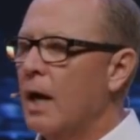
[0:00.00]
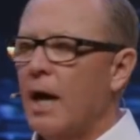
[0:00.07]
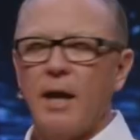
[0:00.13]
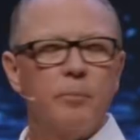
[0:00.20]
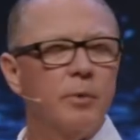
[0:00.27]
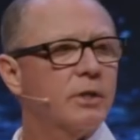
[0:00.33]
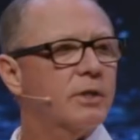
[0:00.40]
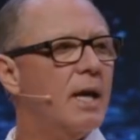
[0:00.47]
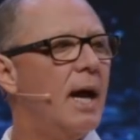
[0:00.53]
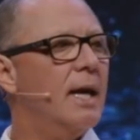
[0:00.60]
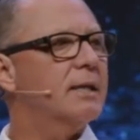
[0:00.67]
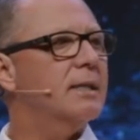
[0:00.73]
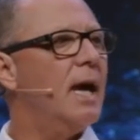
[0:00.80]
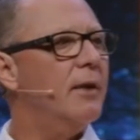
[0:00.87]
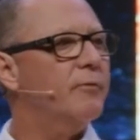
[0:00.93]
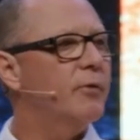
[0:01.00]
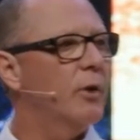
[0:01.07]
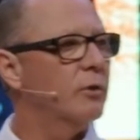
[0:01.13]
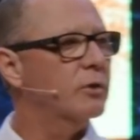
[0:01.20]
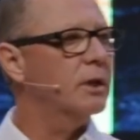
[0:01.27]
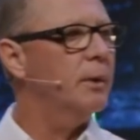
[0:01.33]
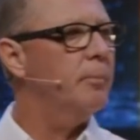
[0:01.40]
And besides that,
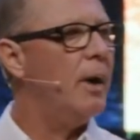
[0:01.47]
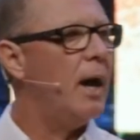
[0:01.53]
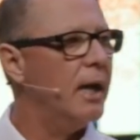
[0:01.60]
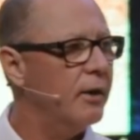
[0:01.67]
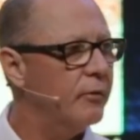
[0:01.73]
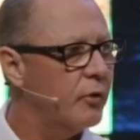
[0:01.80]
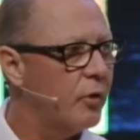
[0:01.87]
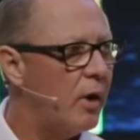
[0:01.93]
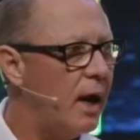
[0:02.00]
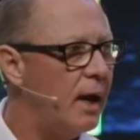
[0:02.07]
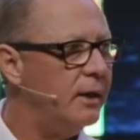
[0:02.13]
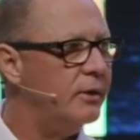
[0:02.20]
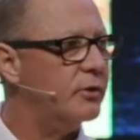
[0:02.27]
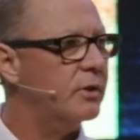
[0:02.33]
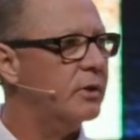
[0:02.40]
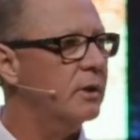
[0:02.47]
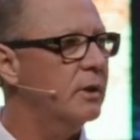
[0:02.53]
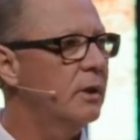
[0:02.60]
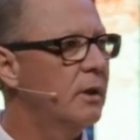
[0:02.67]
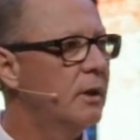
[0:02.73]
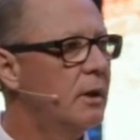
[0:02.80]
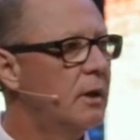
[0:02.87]
folks, in the body of Christ,
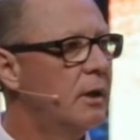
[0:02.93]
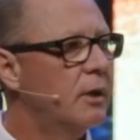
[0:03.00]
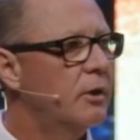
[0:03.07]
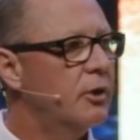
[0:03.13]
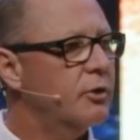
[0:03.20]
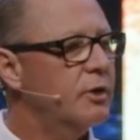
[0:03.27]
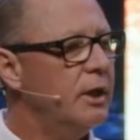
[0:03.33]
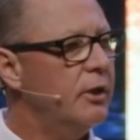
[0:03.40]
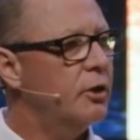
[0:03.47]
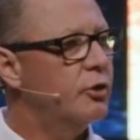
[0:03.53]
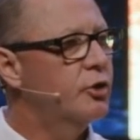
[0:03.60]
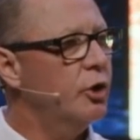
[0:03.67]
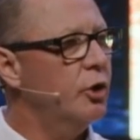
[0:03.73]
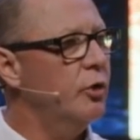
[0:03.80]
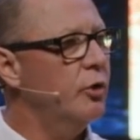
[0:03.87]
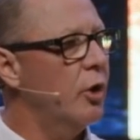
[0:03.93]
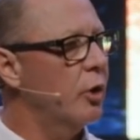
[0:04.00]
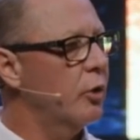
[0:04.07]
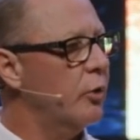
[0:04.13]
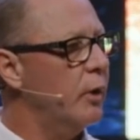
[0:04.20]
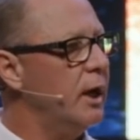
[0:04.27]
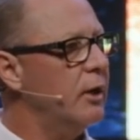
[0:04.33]
there's neither Jew
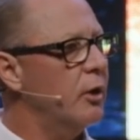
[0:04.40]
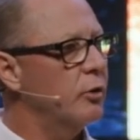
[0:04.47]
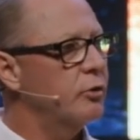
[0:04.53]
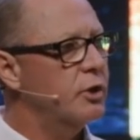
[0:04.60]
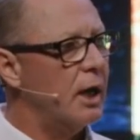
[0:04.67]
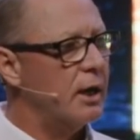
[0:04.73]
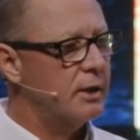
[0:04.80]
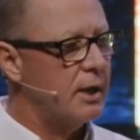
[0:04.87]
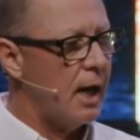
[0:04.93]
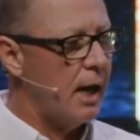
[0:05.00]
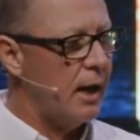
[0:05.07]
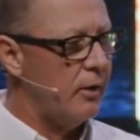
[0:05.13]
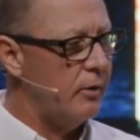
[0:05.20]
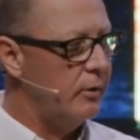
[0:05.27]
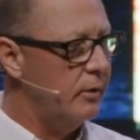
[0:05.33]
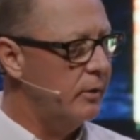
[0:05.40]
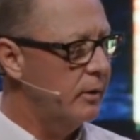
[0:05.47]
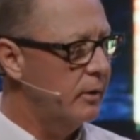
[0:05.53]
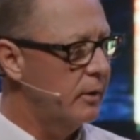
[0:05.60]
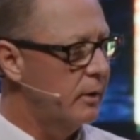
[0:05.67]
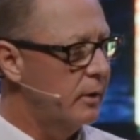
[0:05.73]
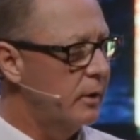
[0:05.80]
nor Greek nor Gentile.
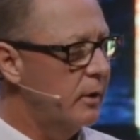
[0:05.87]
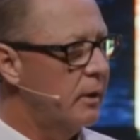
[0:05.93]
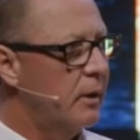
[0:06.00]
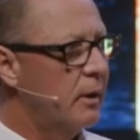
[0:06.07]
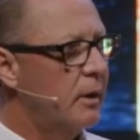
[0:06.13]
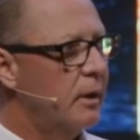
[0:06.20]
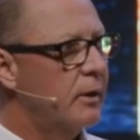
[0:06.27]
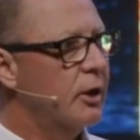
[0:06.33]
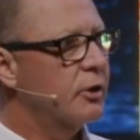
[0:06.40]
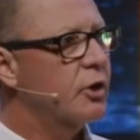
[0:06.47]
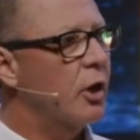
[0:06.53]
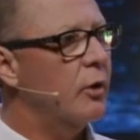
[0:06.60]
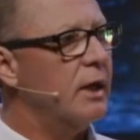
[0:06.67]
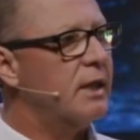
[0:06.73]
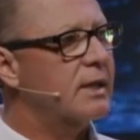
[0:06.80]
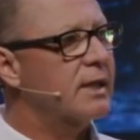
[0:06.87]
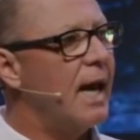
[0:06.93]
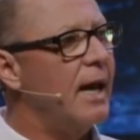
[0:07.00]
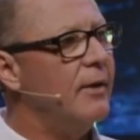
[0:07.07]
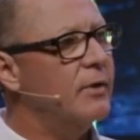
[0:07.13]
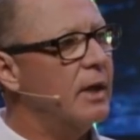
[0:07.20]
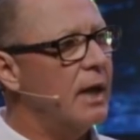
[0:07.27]
There's only
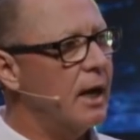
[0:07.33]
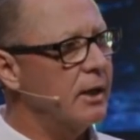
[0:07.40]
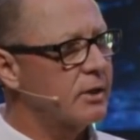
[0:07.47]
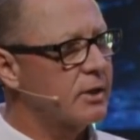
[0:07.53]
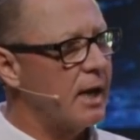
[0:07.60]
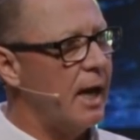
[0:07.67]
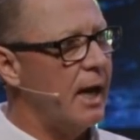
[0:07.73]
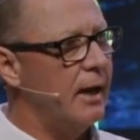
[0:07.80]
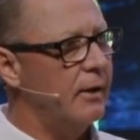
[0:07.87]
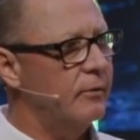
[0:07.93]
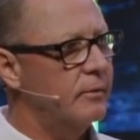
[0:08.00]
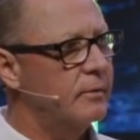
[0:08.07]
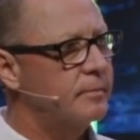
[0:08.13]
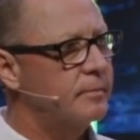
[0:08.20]
saved and unsaved.